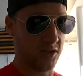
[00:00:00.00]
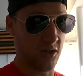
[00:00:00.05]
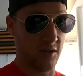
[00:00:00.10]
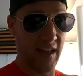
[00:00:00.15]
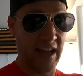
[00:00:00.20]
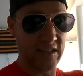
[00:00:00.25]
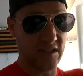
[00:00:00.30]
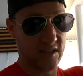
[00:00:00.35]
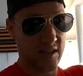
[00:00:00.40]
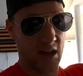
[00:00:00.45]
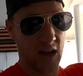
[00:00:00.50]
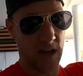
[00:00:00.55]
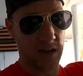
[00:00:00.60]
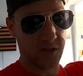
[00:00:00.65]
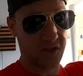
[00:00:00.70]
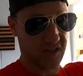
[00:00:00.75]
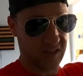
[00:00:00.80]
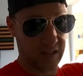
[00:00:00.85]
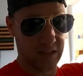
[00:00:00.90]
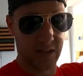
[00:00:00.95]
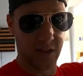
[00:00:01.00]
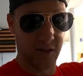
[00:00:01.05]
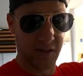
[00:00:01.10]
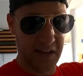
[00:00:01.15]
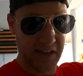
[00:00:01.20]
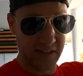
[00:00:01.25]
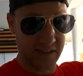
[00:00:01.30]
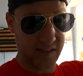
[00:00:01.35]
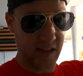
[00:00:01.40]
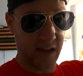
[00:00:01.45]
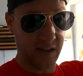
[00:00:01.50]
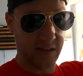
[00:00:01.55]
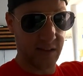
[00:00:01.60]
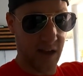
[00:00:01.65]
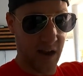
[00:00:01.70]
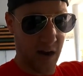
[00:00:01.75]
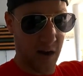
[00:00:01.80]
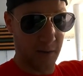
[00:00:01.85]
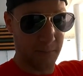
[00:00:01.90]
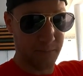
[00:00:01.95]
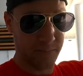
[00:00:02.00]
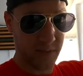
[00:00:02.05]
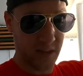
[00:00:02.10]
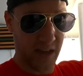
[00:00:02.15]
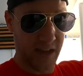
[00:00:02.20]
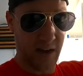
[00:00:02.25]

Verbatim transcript: So that's uh, just a little insight there.